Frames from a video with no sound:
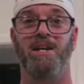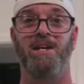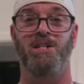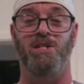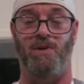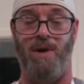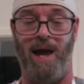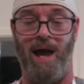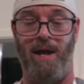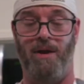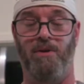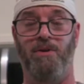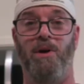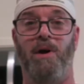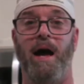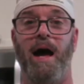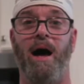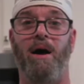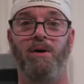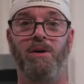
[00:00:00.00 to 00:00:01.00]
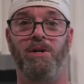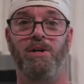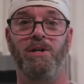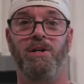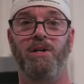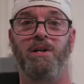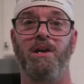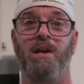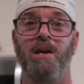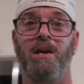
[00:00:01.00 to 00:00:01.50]
so I don't know how
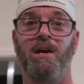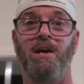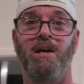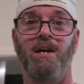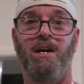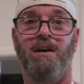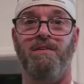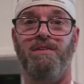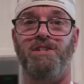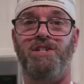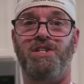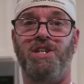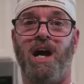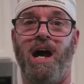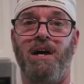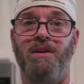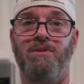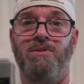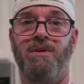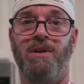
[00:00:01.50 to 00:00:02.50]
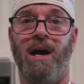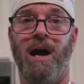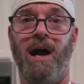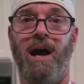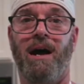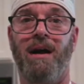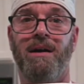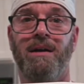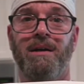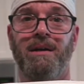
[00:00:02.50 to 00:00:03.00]
good of a shot you
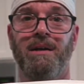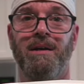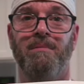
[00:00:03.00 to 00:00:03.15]
got,